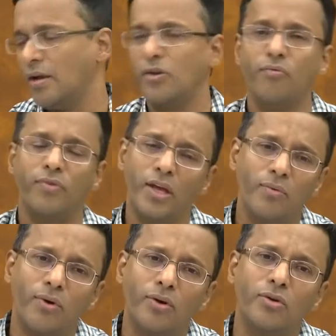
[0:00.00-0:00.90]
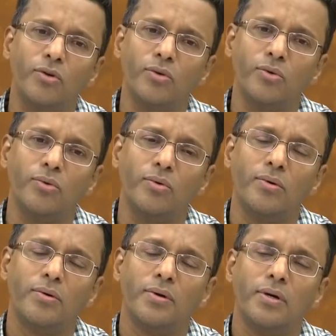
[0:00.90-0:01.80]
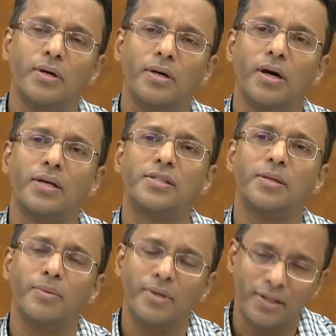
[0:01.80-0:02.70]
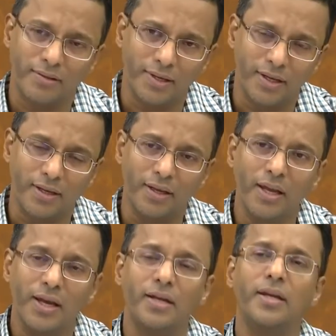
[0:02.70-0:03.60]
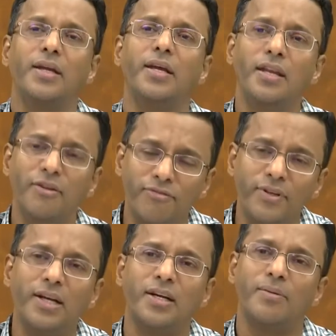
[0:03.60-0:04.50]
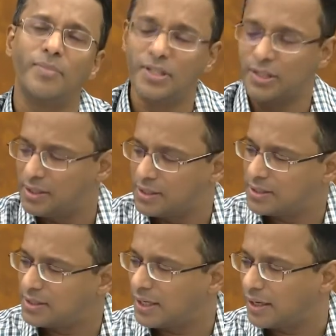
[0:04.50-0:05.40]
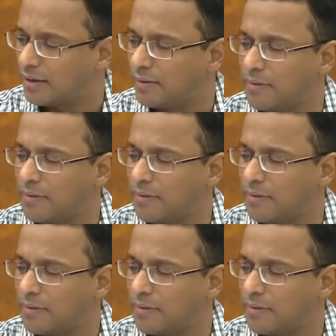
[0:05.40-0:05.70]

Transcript: Now we want to do a similar thing in an infinite dimensional setting.